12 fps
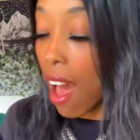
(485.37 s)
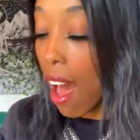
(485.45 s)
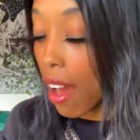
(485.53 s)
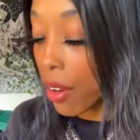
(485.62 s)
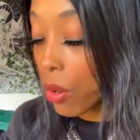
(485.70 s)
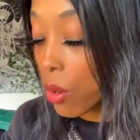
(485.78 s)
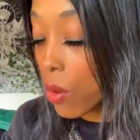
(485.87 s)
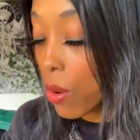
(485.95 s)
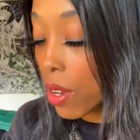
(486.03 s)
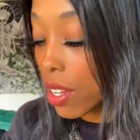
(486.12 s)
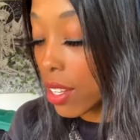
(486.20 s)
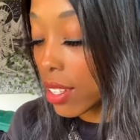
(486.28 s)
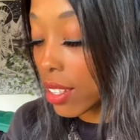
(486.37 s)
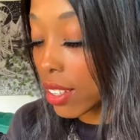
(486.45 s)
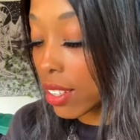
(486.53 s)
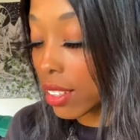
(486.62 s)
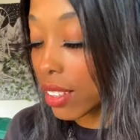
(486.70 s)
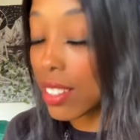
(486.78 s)
How
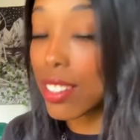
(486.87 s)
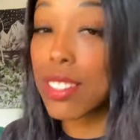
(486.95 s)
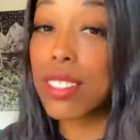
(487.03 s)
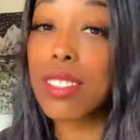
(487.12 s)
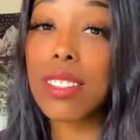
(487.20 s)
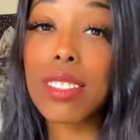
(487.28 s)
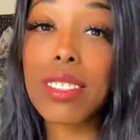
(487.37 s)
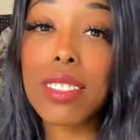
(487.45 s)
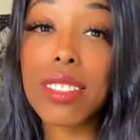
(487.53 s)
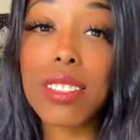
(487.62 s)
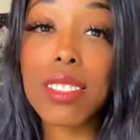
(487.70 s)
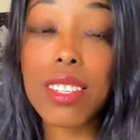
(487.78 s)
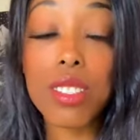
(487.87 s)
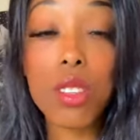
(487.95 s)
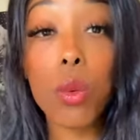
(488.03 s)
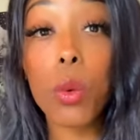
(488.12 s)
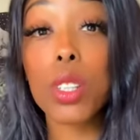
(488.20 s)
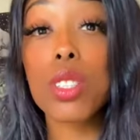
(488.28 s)
does
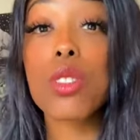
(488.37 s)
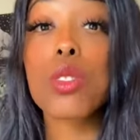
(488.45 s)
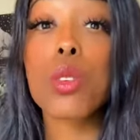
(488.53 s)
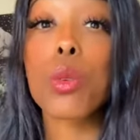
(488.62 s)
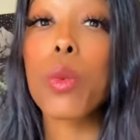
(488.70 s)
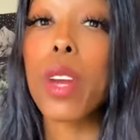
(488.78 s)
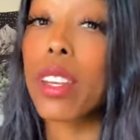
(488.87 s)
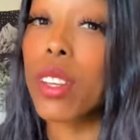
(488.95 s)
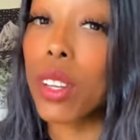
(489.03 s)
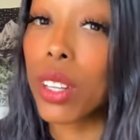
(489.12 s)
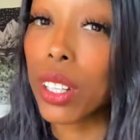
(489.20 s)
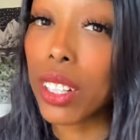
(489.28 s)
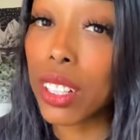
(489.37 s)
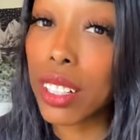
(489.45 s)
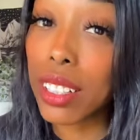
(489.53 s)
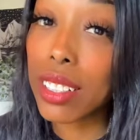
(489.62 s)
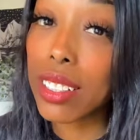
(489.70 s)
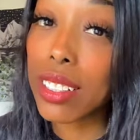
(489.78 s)
the word surrender
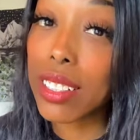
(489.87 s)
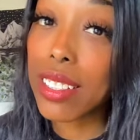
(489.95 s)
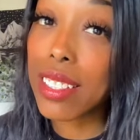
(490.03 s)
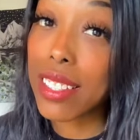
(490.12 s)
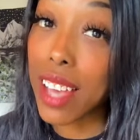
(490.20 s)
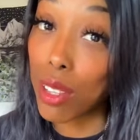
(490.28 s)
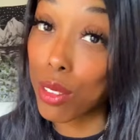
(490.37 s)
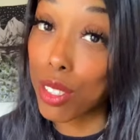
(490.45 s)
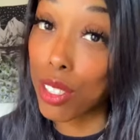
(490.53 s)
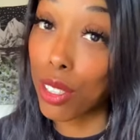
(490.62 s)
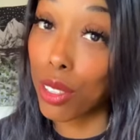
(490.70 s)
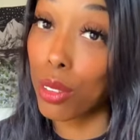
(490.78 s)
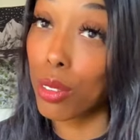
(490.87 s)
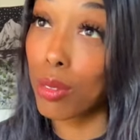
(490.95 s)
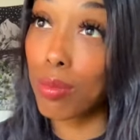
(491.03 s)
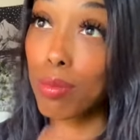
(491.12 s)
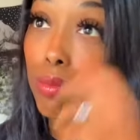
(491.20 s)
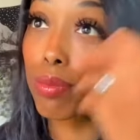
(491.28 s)
sound to
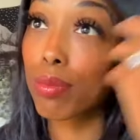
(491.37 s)
you?